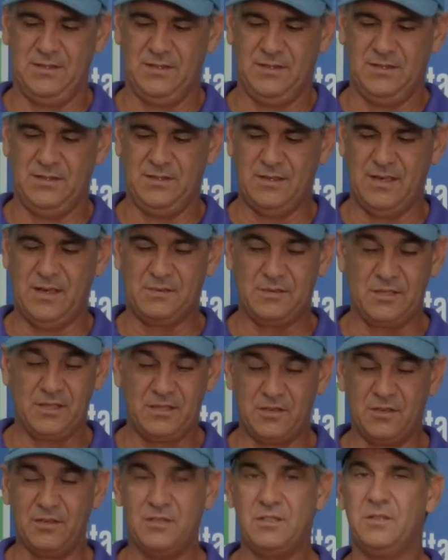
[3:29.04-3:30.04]
I would
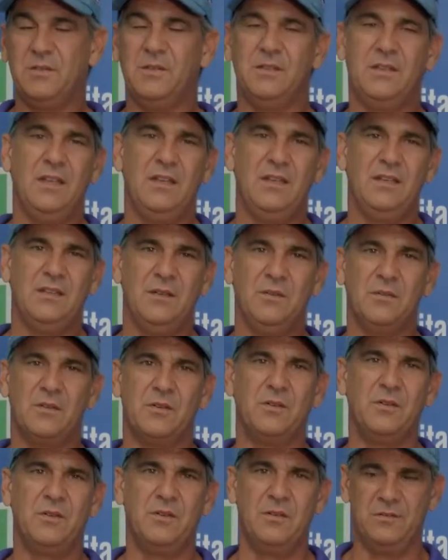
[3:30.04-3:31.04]
encourage you with anything we're
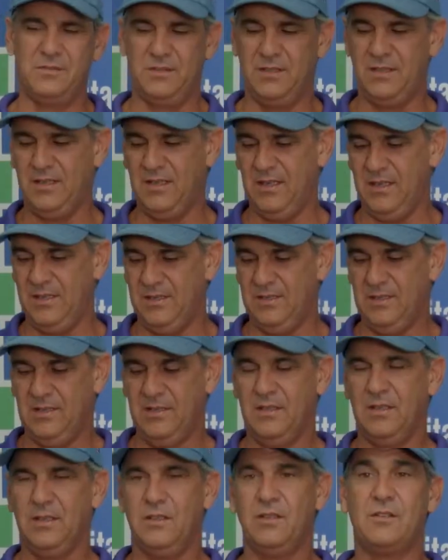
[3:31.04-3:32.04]
going over today,
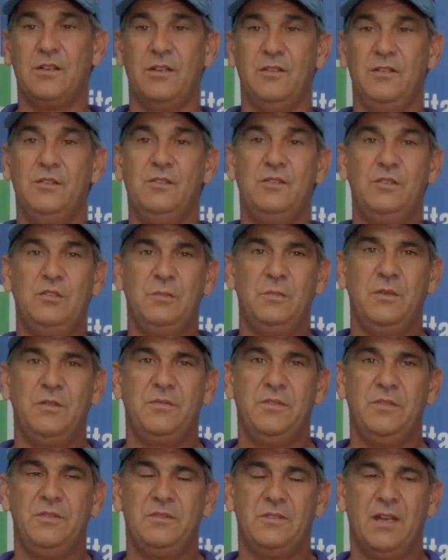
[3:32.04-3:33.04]
look on YouTube a
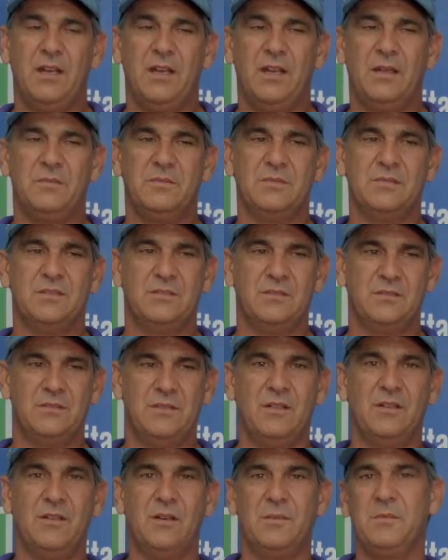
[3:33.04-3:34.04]
few times,
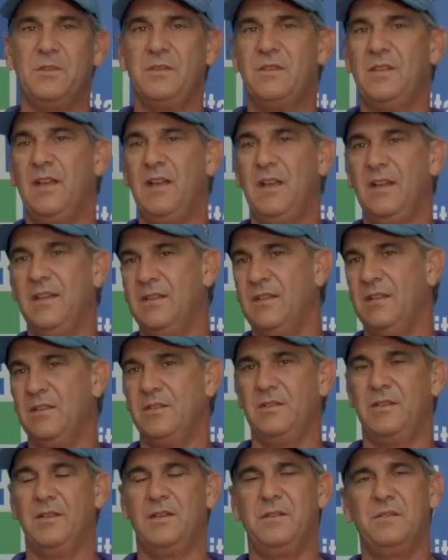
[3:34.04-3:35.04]
get armed with that. They
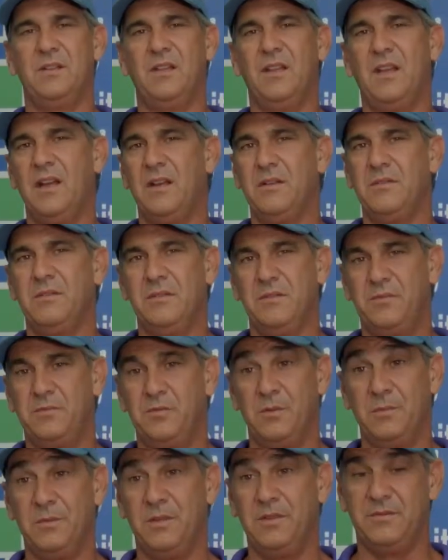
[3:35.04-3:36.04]
have a lot of
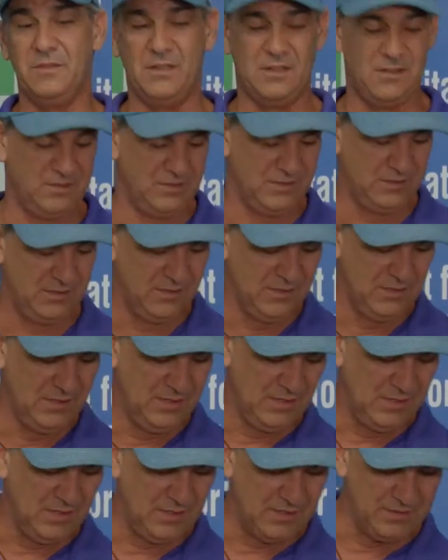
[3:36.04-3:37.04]
informative knowledge.
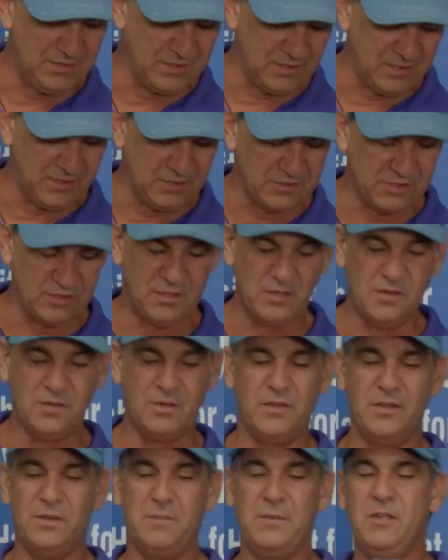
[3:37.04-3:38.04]
You can also go
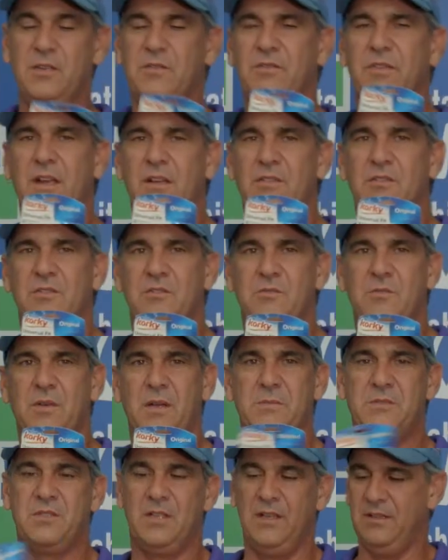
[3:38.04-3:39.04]
on the manufacturer's
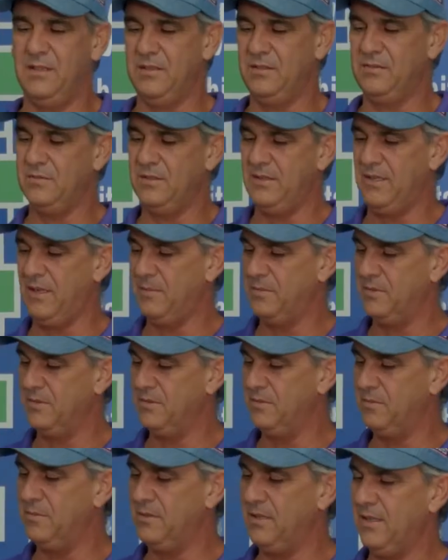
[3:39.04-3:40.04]
website. This one
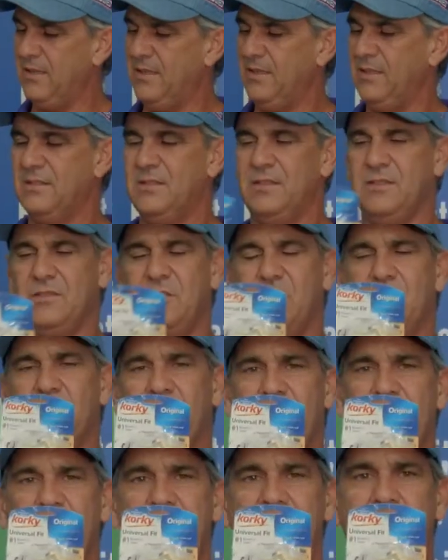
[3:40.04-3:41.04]
happens to be, I think it says
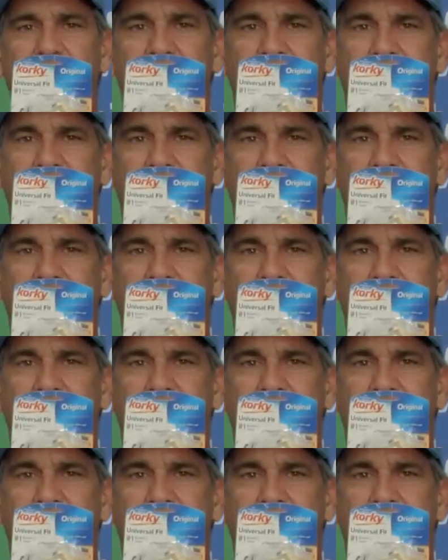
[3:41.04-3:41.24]
Corky.